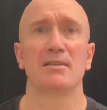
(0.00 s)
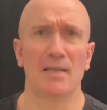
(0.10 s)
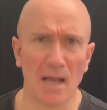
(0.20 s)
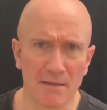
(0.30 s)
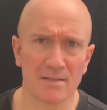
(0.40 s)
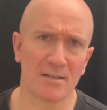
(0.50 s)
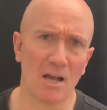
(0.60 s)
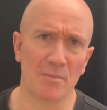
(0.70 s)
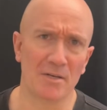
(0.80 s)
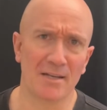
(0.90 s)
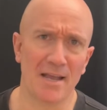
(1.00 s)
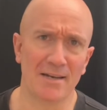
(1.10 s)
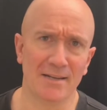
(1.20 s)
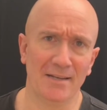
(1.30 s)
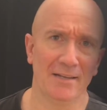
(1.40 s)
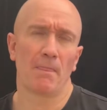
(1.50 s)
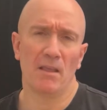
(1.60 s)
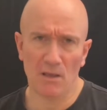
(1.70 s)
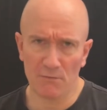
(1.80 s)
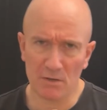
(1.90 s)
the other Simon Kennedy.
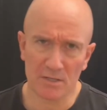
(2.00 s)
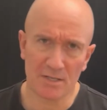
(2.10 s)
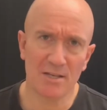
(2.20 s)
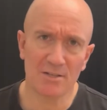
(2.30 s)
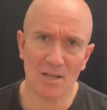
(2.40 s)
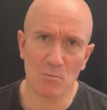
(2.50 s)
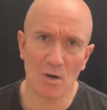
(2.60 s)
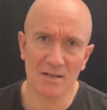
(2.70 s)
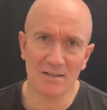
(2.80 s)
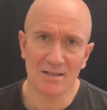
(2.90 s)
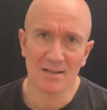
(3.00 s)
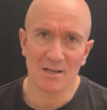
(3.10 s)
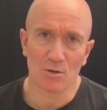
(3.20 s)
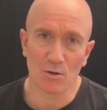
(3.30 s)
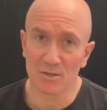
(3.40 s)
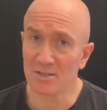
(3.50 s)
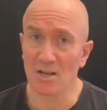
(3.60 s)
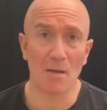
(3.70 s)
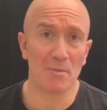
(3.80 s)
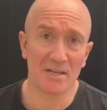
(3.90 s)
If you see someone called
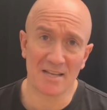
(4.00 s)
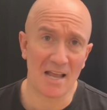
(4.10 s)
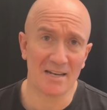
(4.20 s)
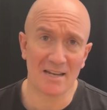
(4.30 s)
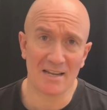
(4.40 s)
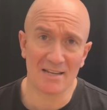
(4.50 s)
Simon Kennedy